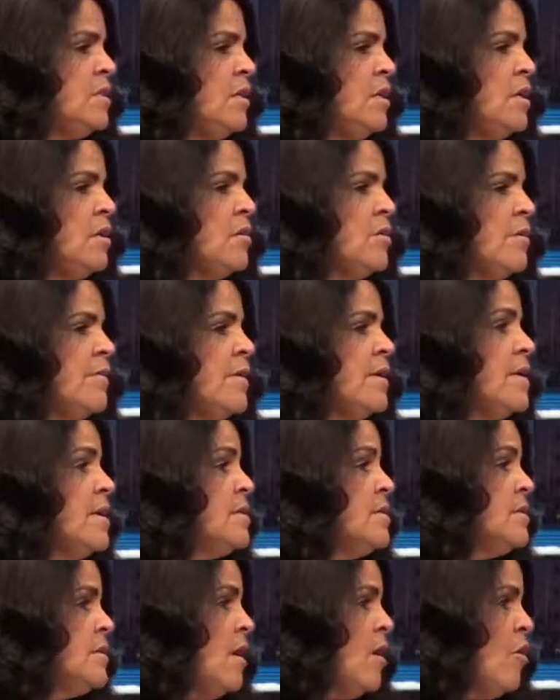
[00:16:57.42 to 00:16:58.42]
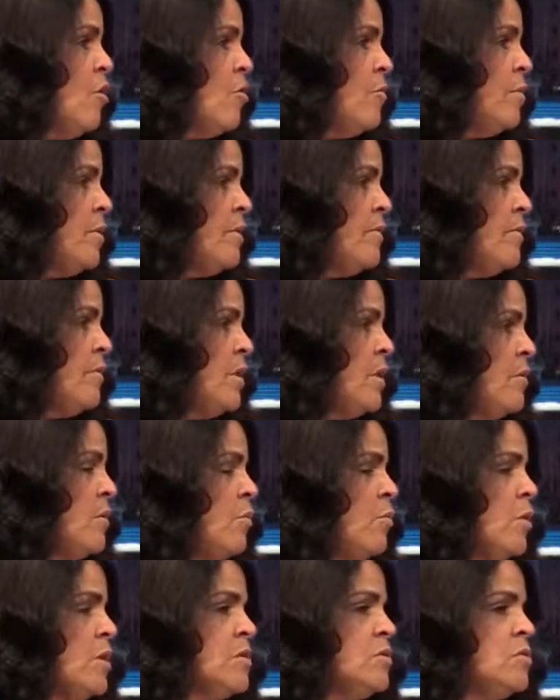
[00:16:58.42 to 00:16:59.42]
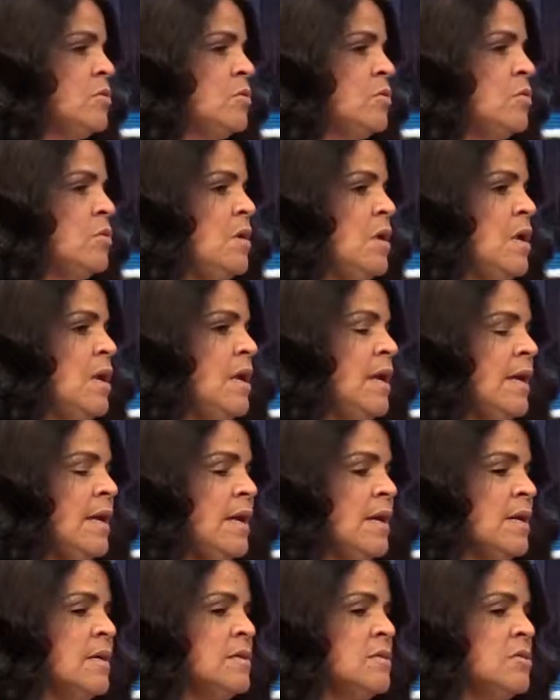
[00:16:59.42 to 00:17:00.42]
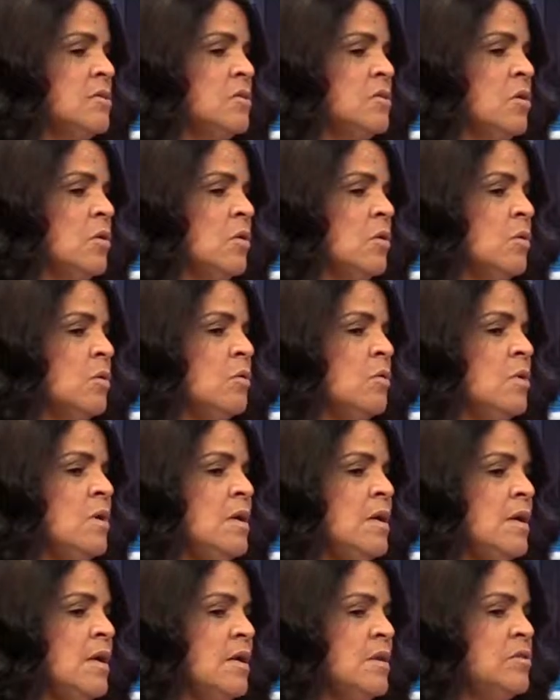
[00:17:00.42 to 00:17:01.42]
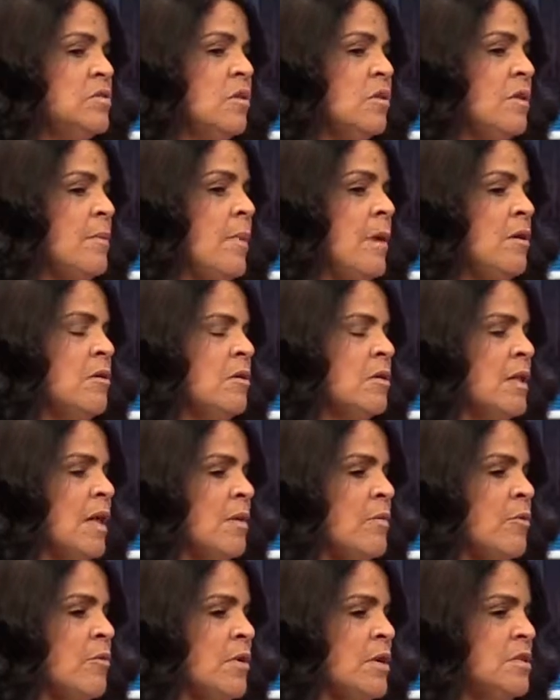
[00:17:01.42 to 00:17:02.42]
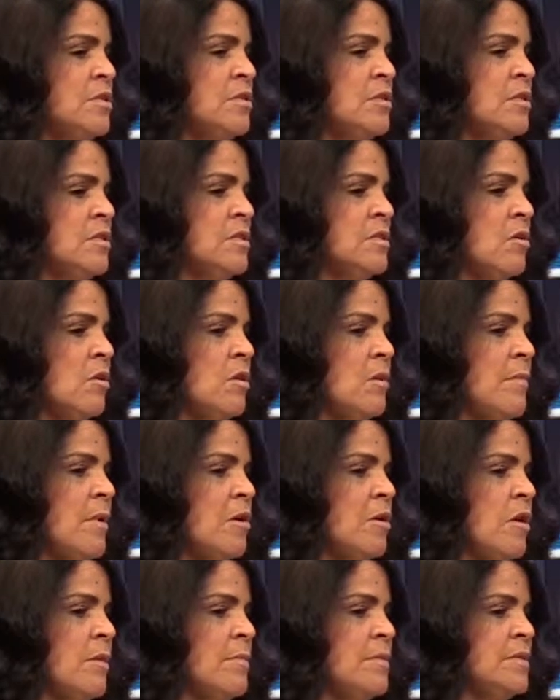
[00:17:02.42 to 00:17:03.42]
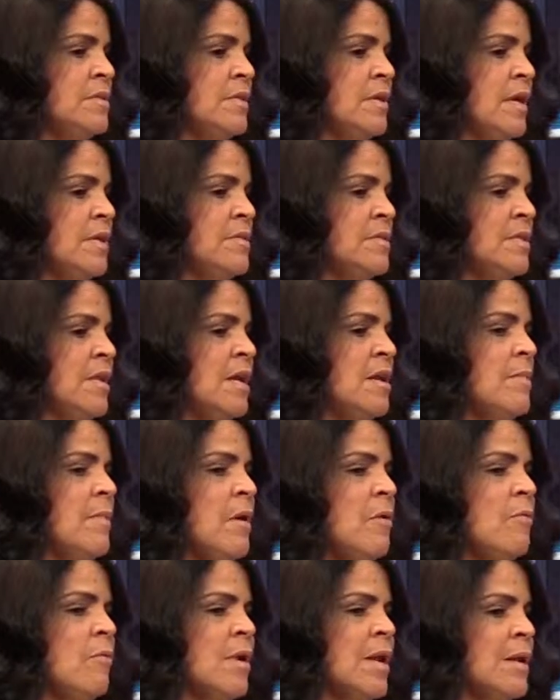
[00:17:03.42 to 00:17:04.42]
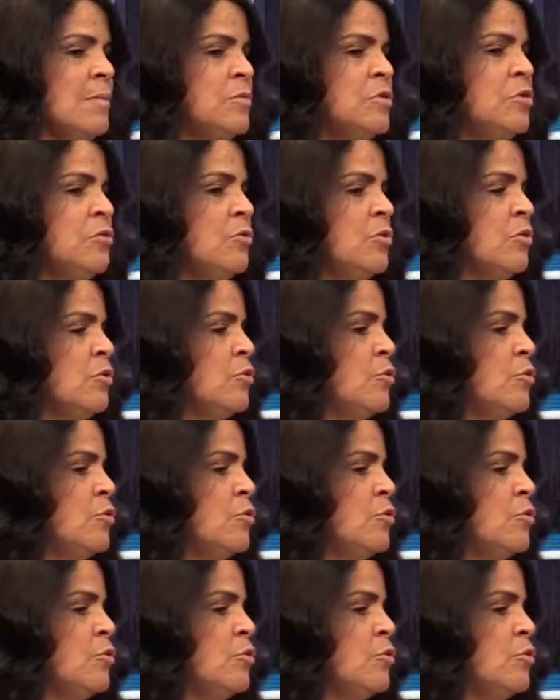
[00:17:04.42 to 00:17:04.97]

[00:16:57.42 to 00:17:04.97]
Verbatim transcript: to hear they get to help if they want to and so it's all about collaboration. It's all about coming together. It's not about what I'm doing